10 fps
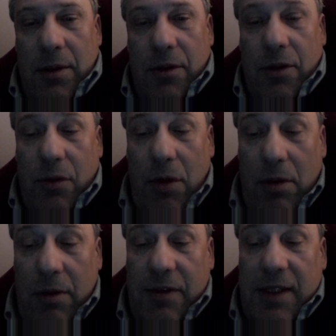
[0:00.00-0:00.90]
The
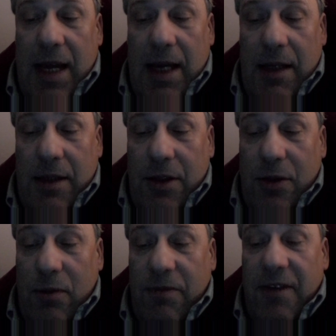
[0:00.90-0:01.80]
role of science is
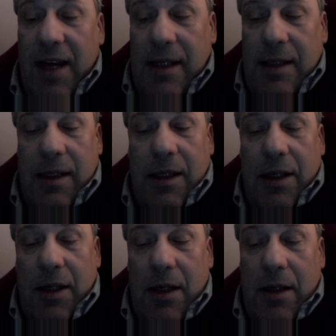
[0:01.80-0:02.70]
to find the
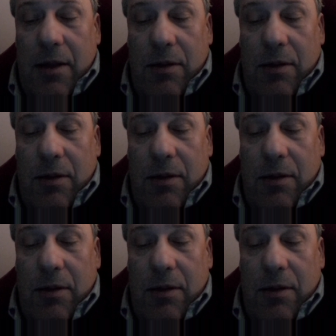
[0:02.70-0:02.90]
key